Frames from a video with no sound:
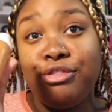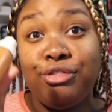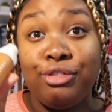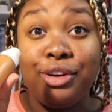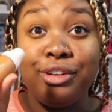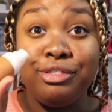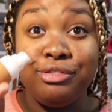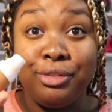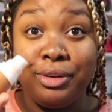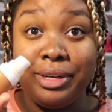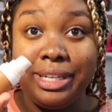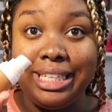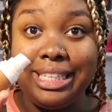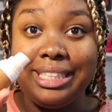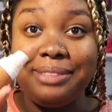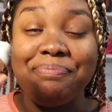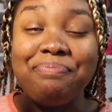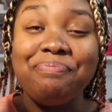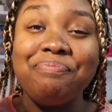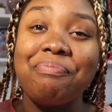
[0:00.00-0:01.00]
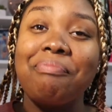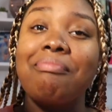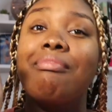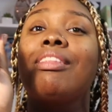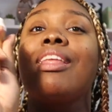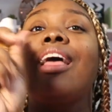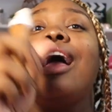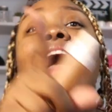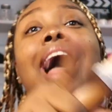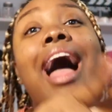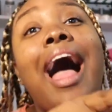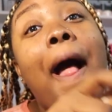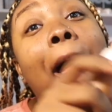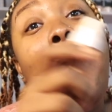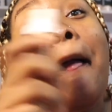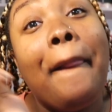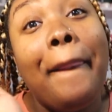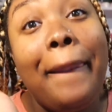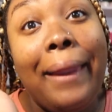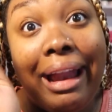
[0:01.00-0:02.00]
440.
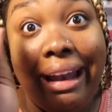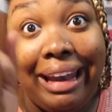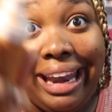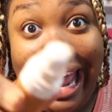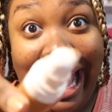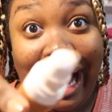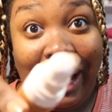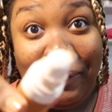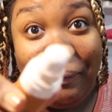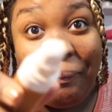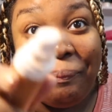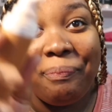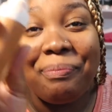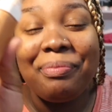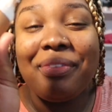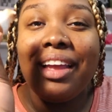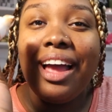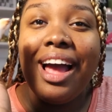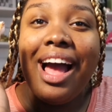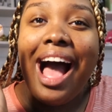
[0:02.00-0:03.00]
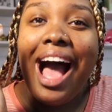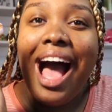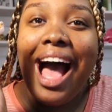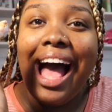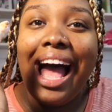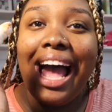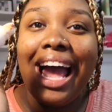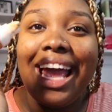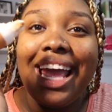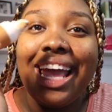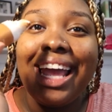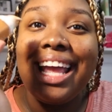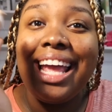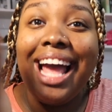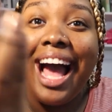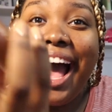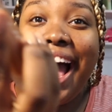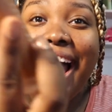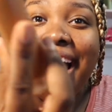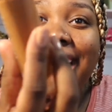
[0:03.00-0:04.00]
Now, I
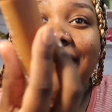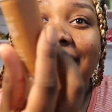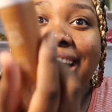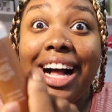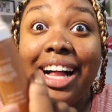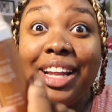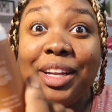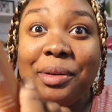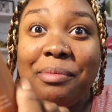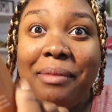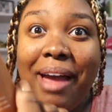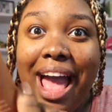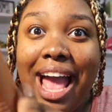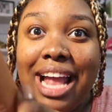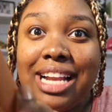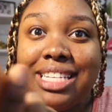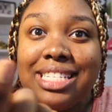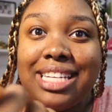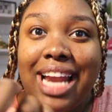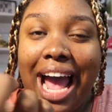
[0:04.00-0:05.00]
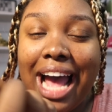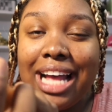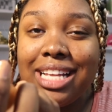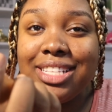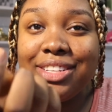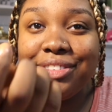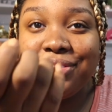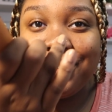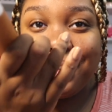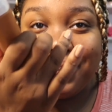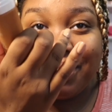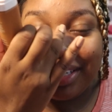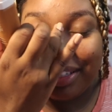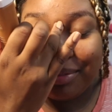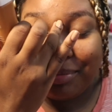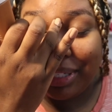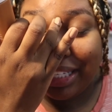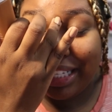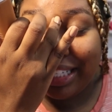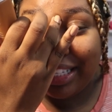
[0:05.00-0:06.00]
got color matched at Sephora
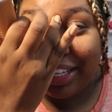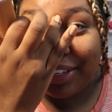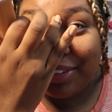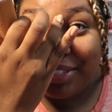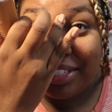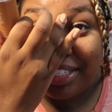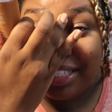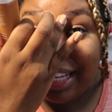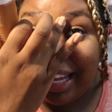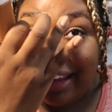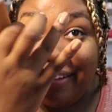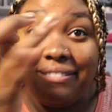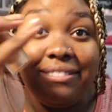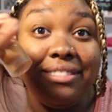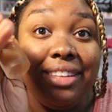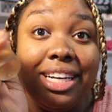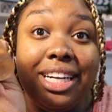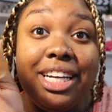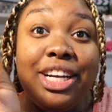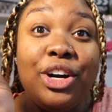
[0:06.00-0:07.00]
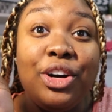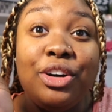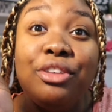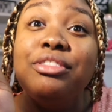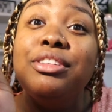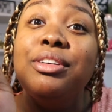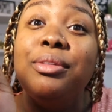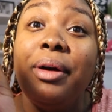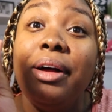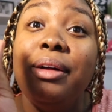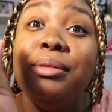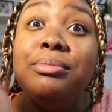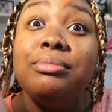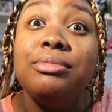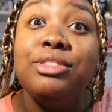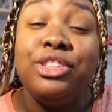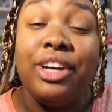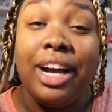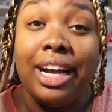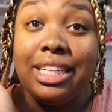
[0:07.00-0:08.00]
because I was just like very overwhelmed
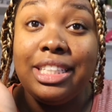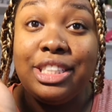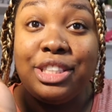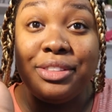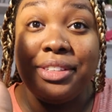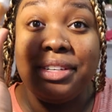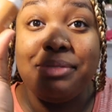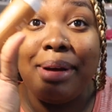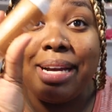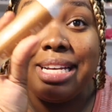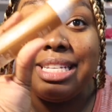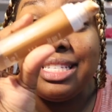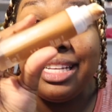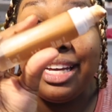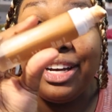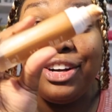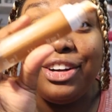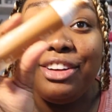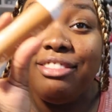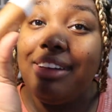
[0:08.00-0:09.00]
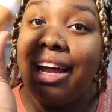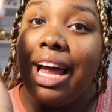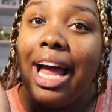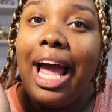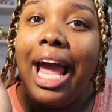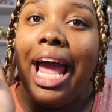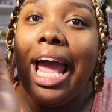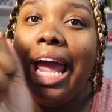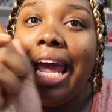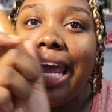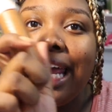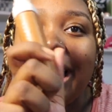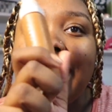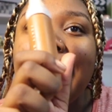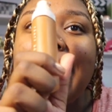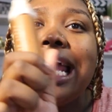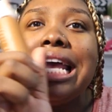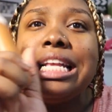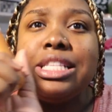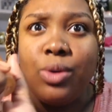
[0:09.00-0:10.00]
trying to do it myself.
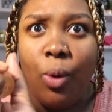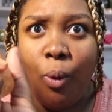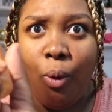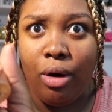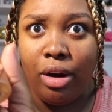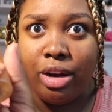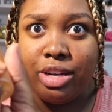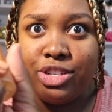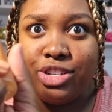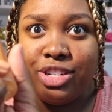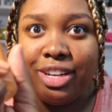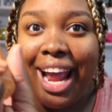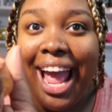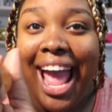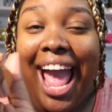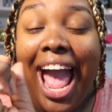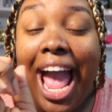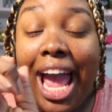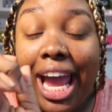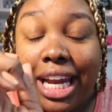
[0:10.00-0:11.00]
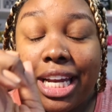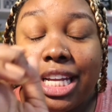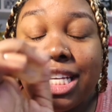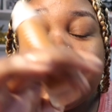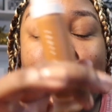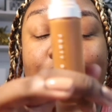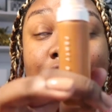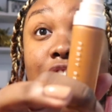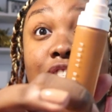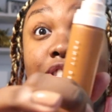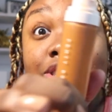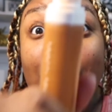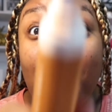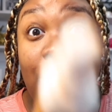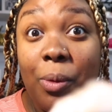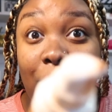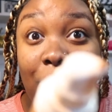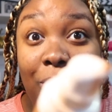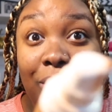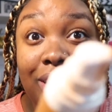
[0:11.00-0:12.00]
It's orange. It is
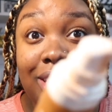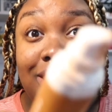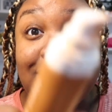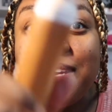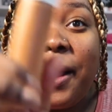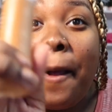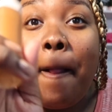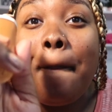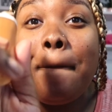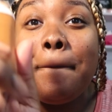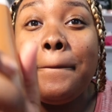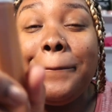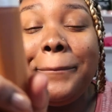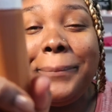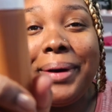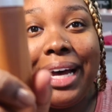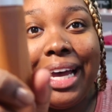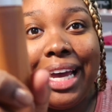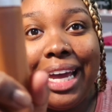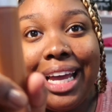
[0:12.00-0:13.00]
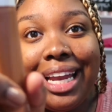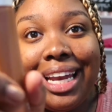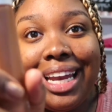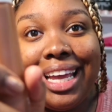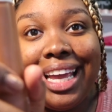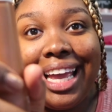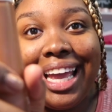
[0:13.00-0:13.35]
so orange. But